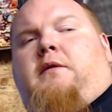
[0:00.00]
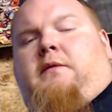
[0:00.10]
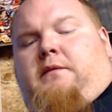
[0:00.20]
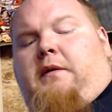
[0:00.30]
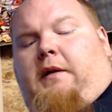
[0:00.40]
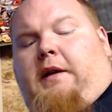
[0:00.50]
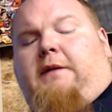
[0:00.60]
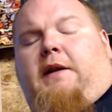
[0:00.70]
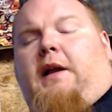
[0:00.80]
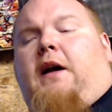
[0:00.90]
Live the
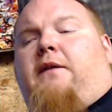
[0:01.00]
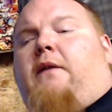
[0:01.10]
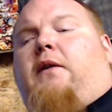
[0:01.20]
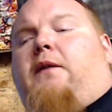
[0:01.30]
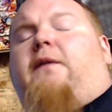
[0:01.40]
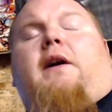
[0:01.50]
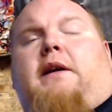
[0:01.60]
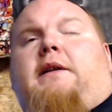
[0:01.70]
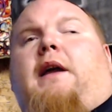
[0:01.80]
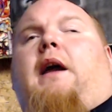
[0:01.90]
life every fucking
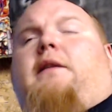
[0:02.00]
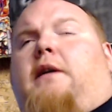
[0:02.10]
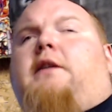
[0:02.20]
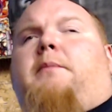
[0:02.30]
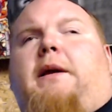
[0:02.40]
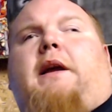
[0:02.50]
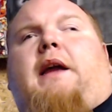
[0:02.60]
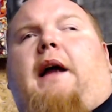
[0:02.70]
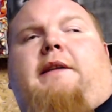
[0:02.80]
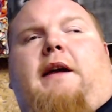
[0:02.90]
day, then you'll be a
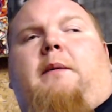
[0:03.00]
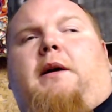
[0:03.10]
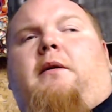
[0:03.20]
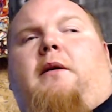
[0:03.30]
goddamn hero.